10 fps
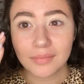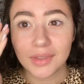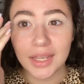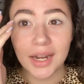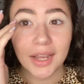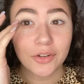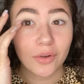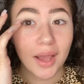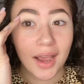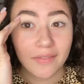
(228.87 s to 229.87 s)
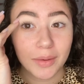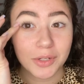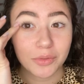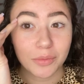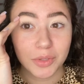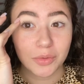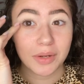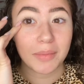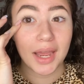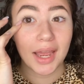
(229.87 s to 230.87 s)
and I don't have that much room between
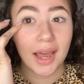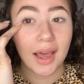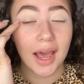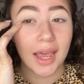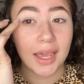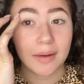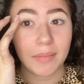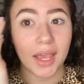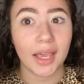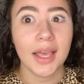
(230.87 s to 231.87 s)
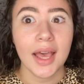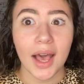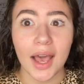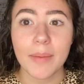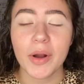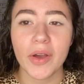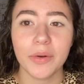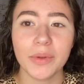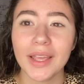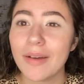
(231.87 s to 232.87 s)
my eye and my eyebrow. I don't
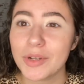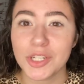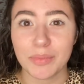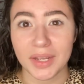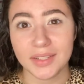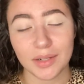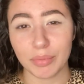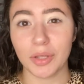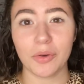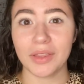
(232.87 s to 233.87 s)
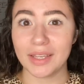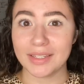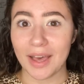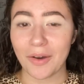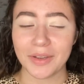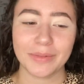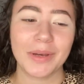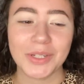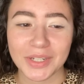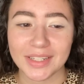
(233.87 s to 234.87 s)
really have much space to blow things out as
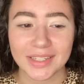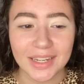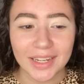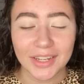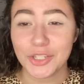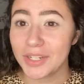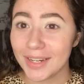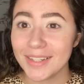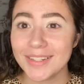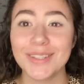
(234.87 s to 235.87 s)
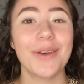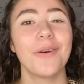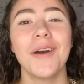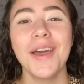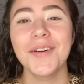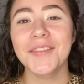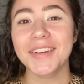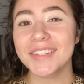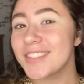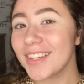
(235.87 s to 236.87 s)
much as she does. So we're
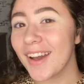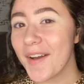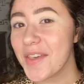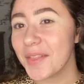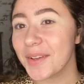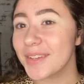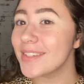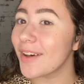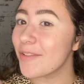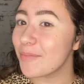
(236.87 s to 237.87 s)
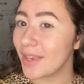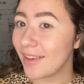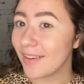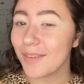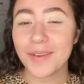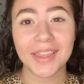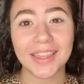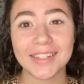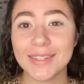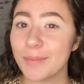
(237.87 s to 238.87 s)
gonna see how that looks on me with
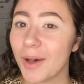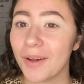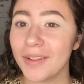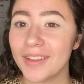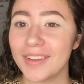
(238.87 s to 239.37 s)
small